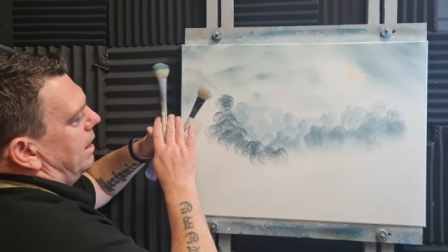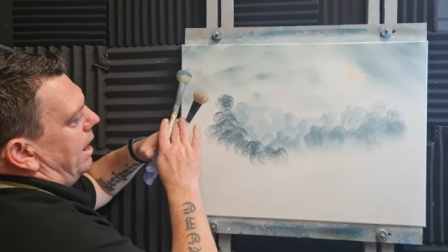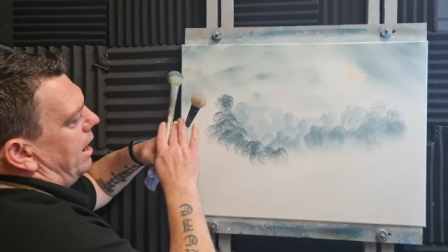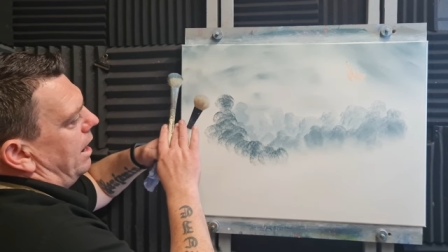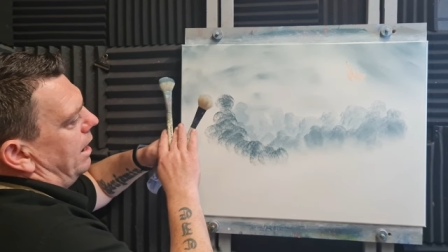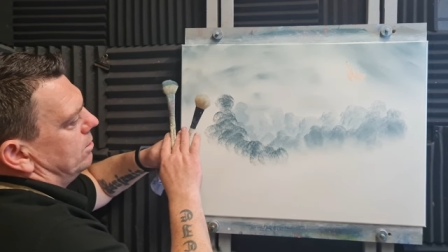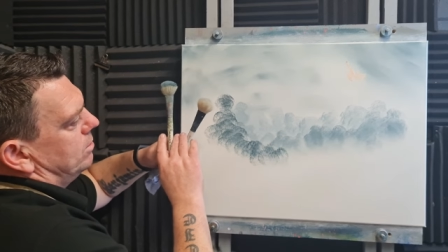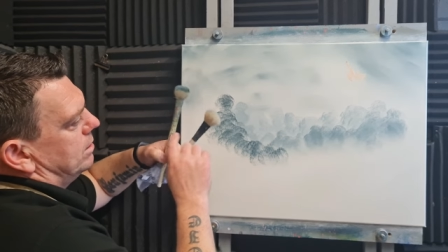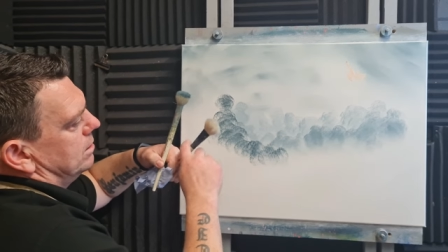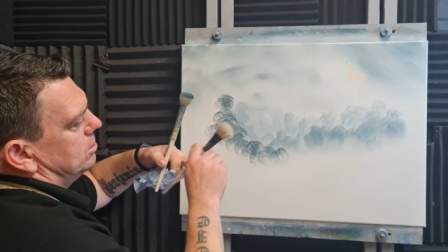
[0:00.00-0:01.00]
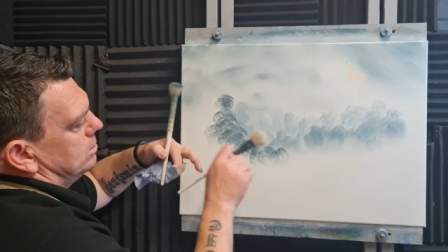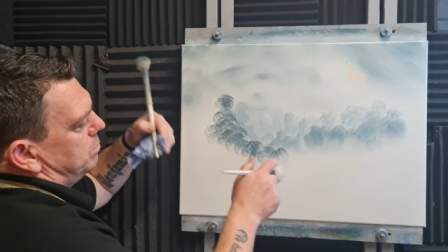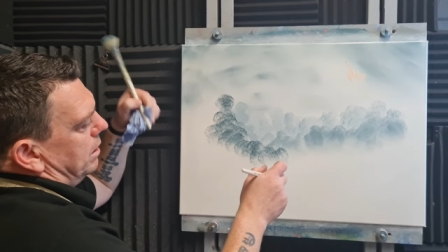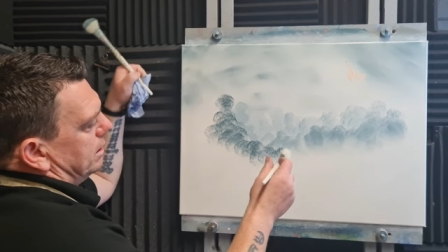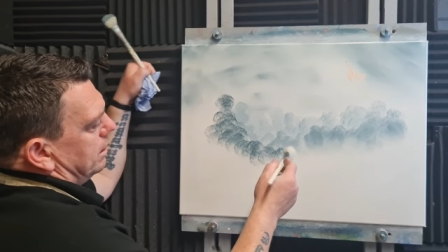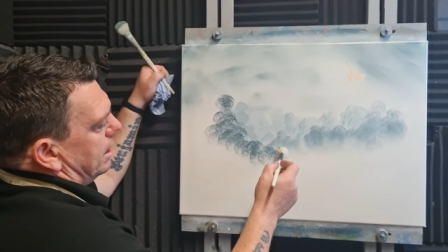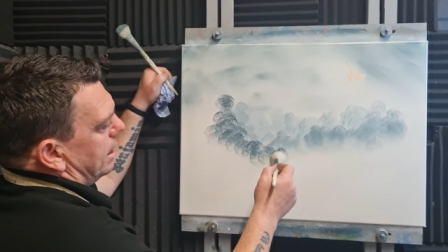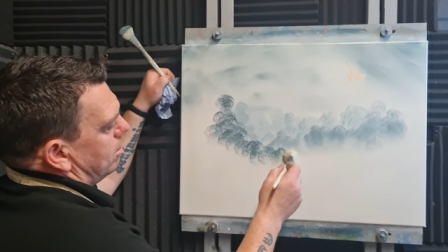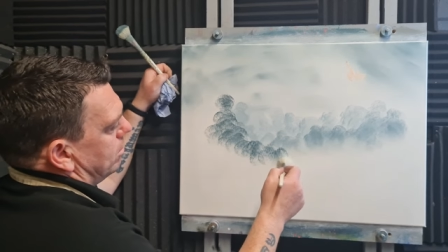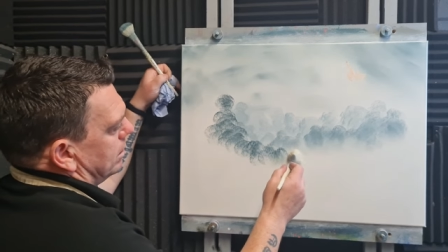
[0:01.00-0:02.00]
And we can just blend that
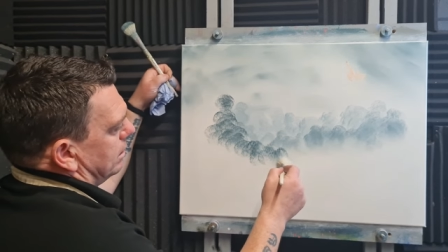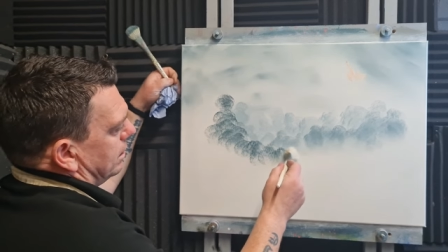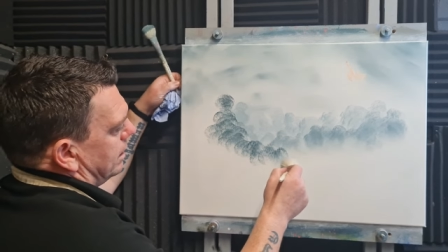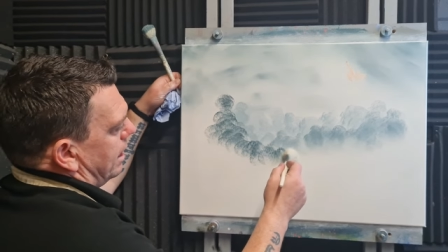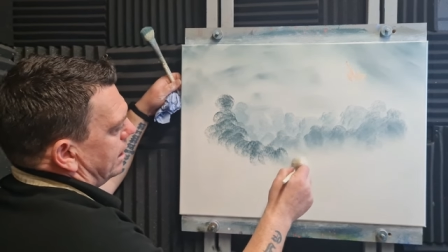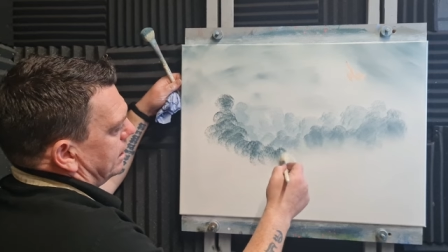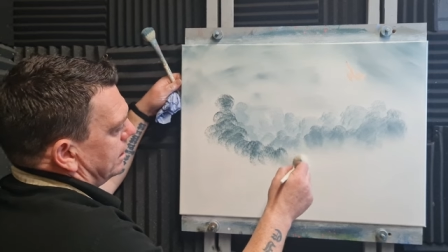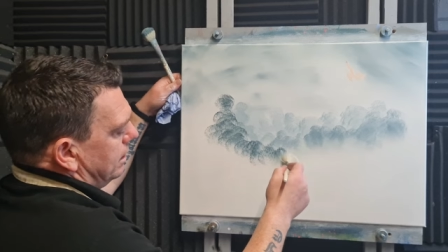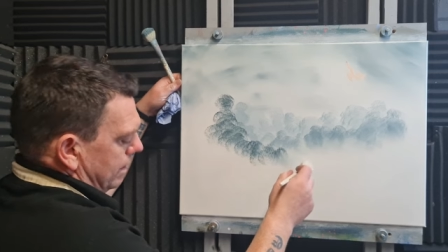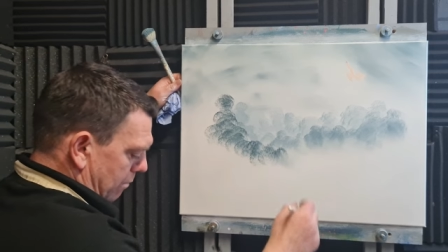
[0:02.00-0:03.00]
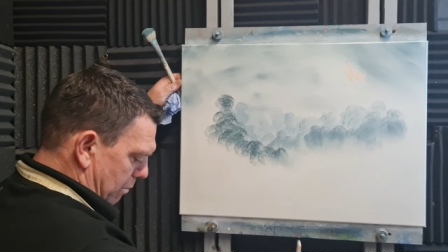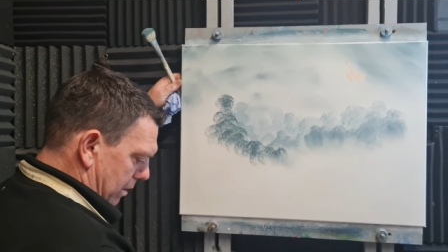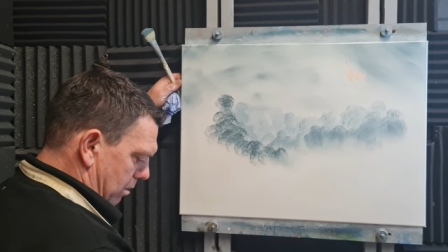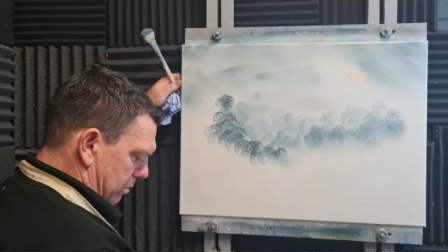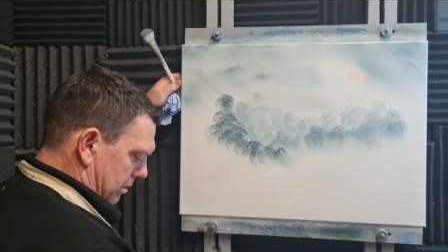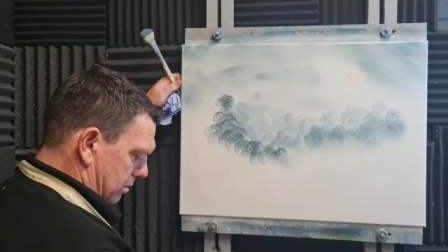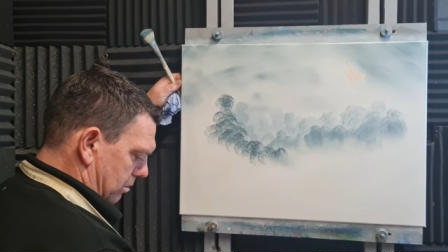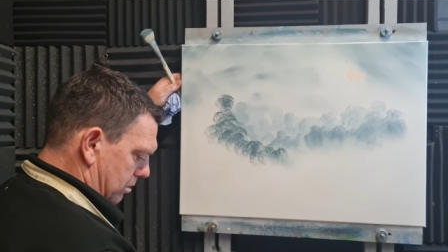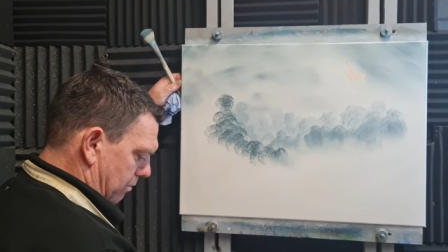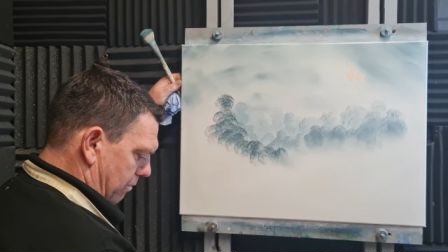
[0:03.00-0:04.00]
out again. You can even pick up a
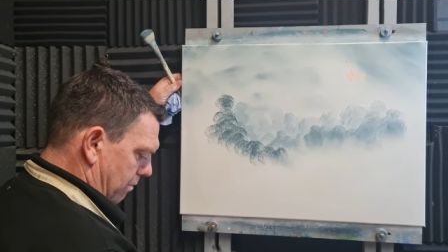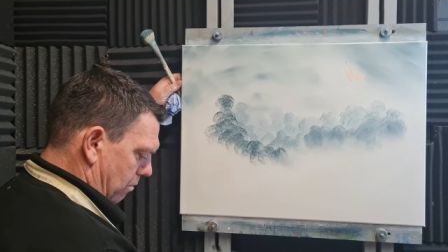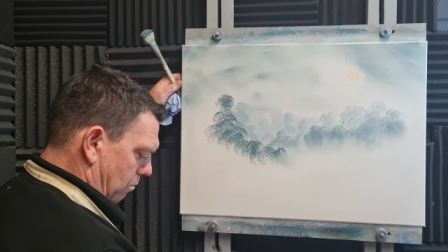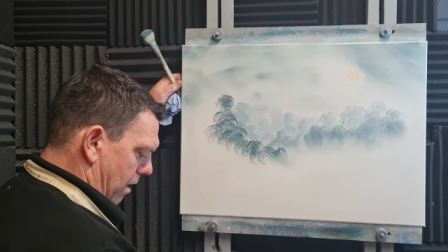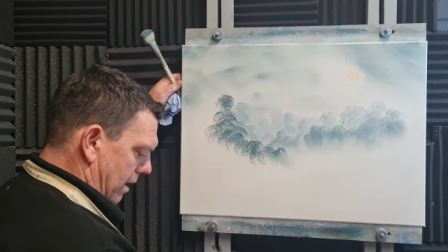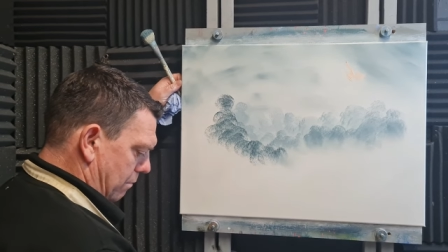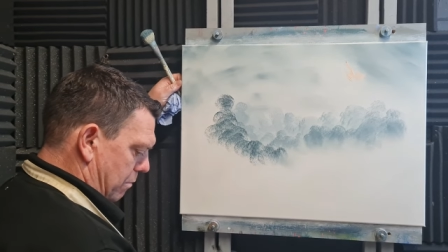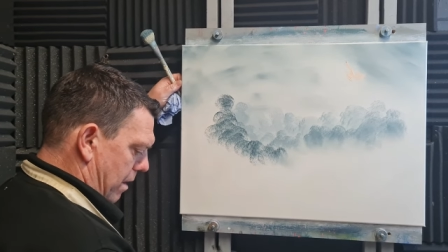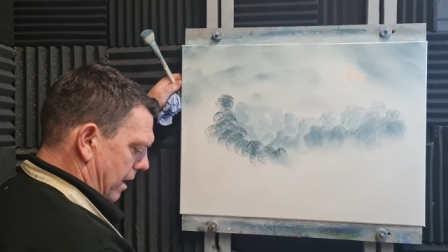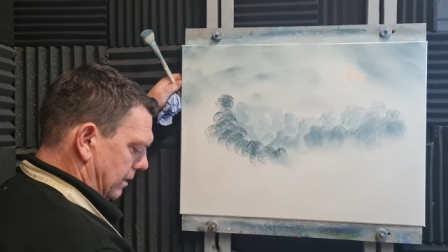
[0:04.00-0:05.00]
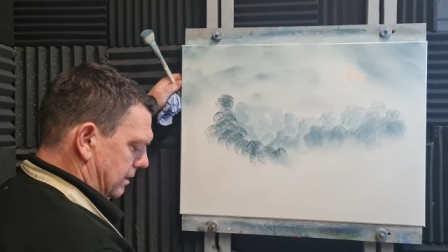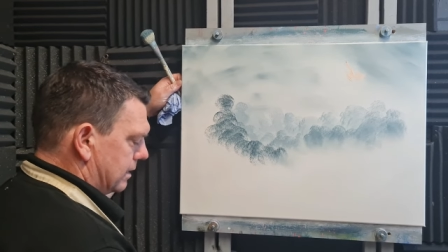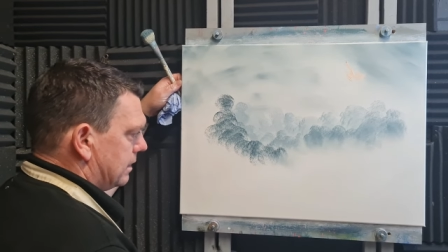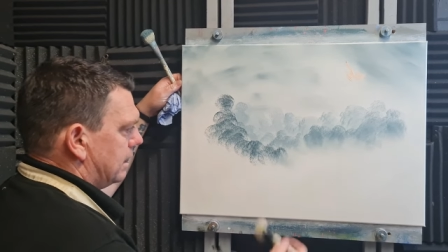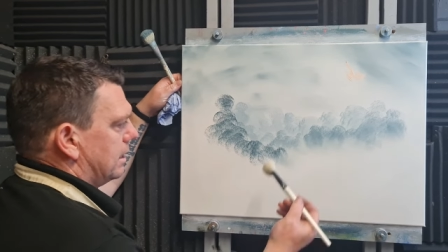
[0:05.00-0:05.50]
touch of white paint.